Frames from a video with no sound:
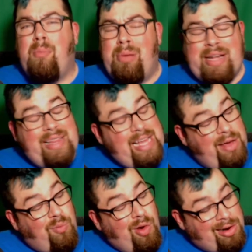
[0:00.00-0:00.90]
But I think
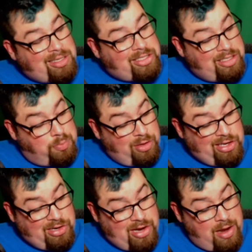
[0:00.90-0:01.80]
it works. It's pretty
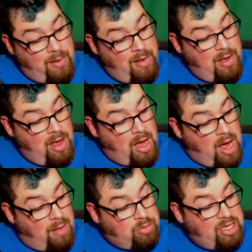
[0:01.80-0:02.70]
good.
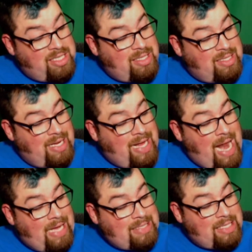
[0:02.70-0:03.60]
Um, so this is
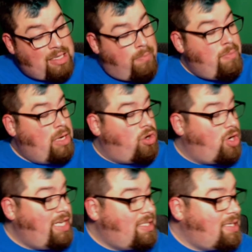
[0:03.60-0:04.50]
Galletas
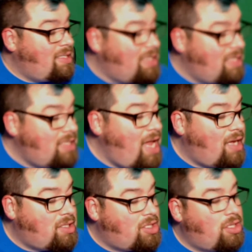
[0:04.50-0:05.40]
Maduritas is
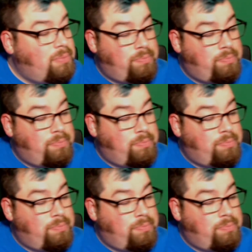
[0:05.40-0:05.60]
next.